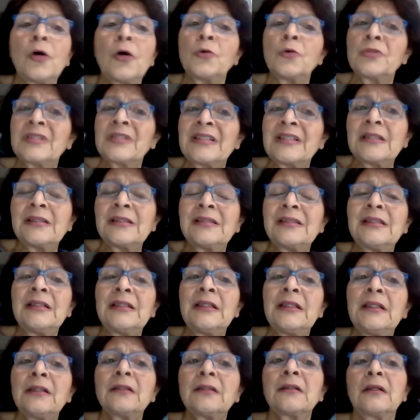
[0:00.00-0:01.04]

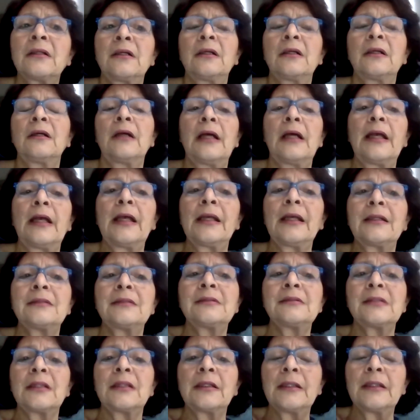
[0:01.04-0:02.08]
OCD.
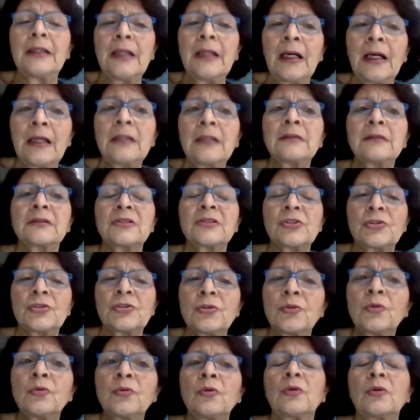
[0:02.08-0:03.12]
And here
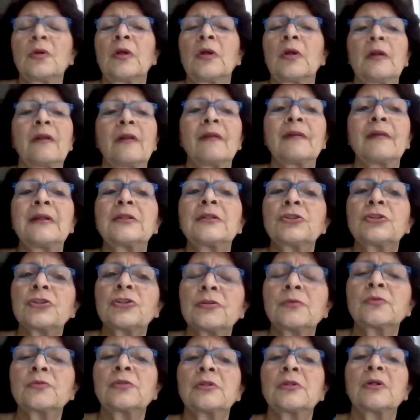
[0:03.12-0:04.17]
too, the
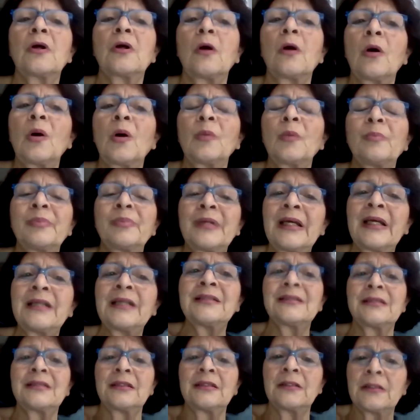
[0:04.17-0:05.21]
children are
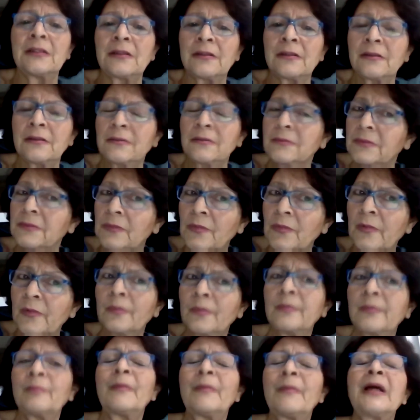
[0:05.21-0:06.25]
placed in a
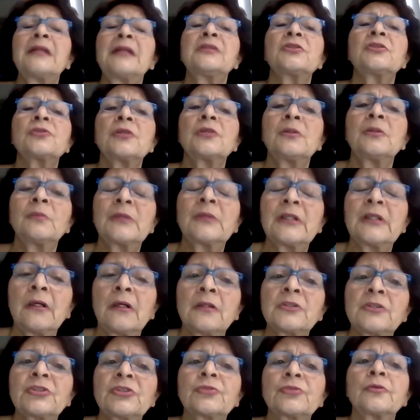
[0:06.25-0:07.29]
mainstream
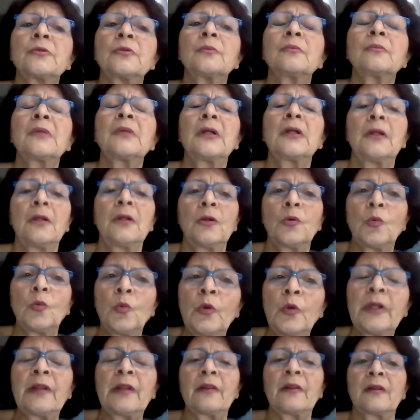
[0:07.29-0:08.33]
classroom
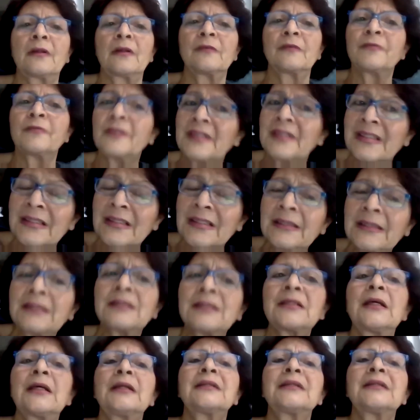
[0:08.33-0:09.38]
with
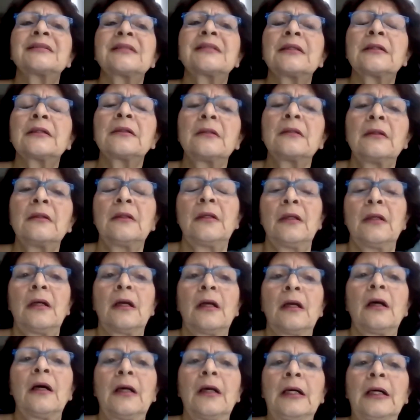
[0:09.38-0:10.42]
facilitator
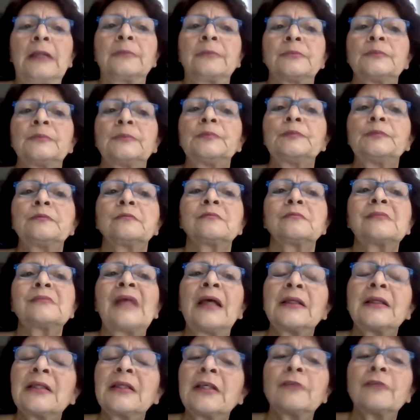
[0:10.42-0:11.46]

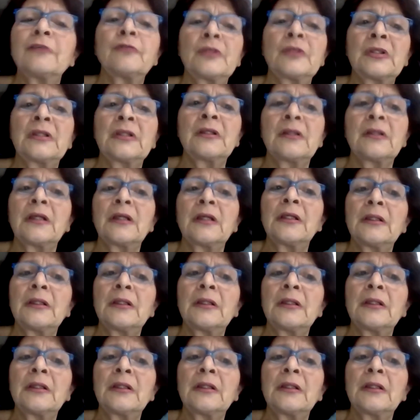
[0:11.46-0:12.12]
and given